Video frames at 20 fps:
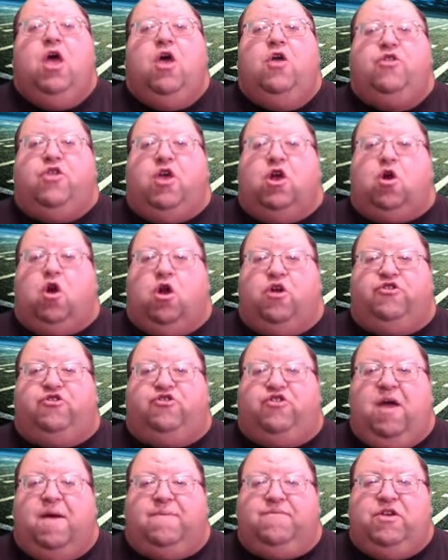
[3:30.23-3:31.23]
There are
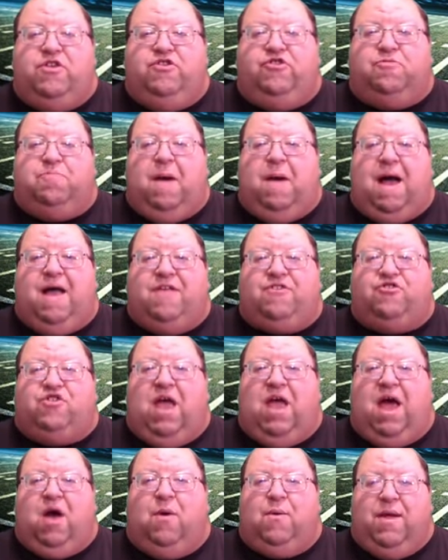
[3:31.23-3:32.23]
seven spots
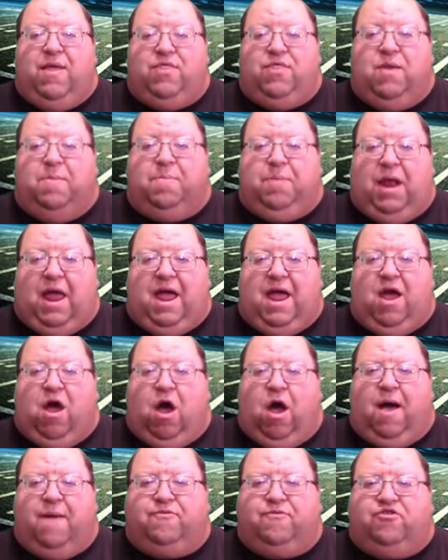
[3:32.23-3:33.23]
now in the
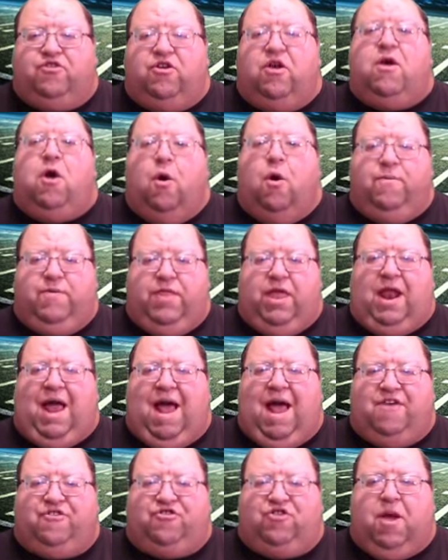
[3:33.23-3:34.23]
playoffs over the
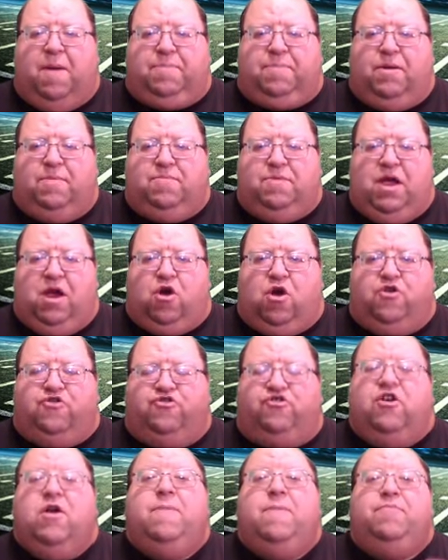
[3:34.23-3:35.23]
last couple of
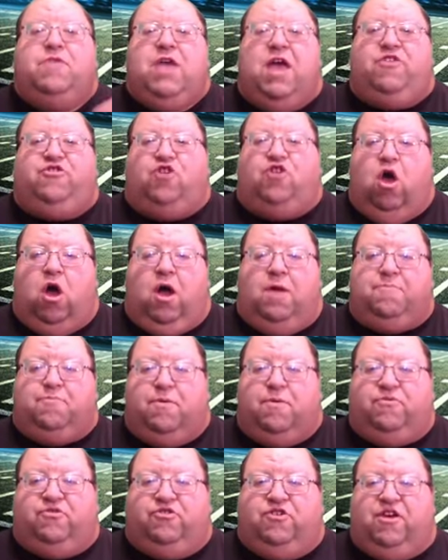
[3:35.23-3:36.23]
years. It's gone
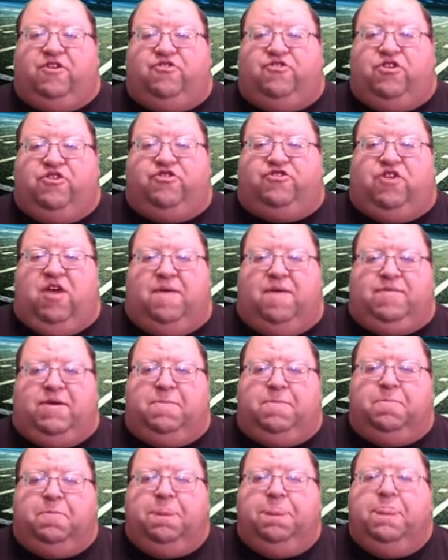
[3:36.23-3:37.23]
from six to seven.
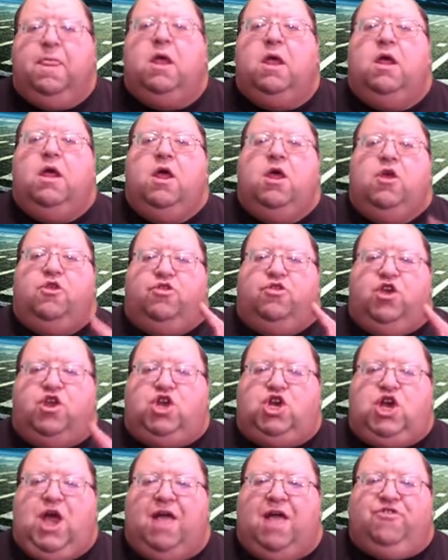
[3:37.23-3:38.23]
The
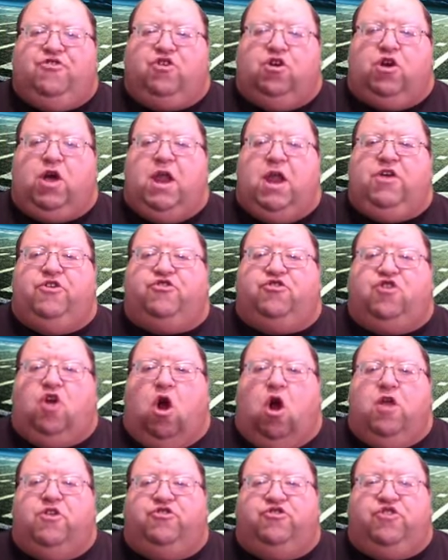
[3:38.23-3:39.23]
Jets are going to
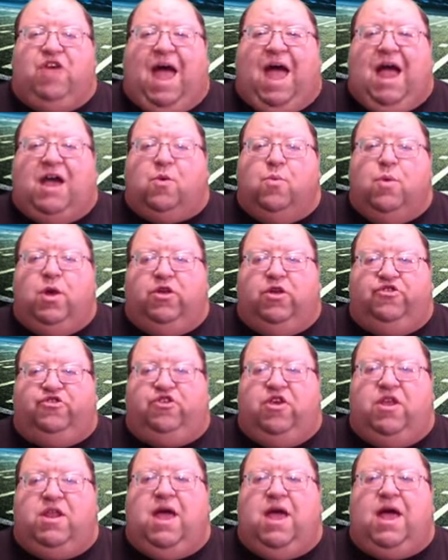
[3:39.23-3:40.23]
start Zach
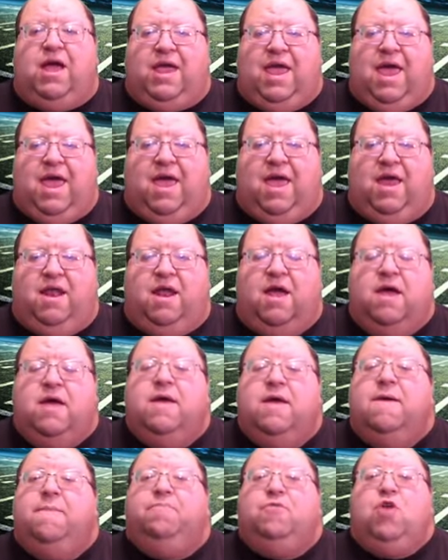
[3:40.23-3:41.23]
Wilson again,
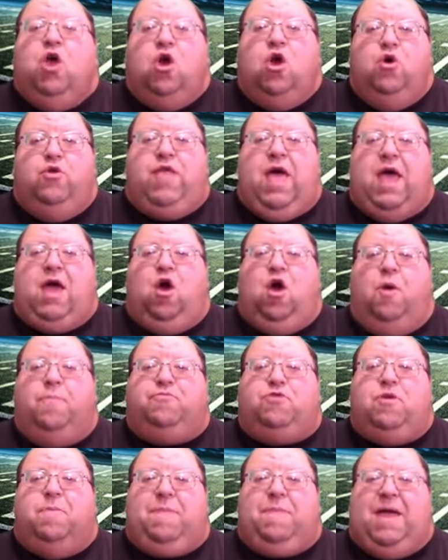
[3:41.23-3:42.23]
who they hope
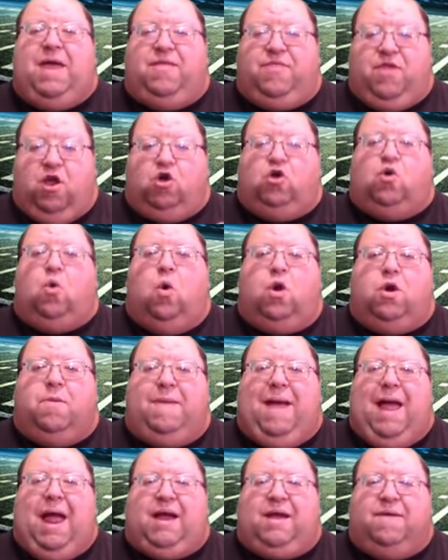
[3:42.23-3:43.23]
to be their
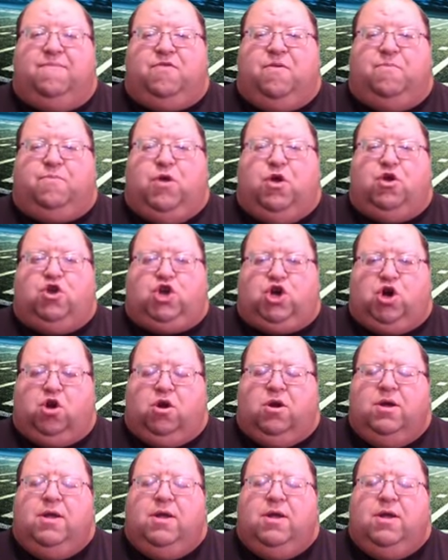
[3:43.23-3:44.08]
quarterback of the future.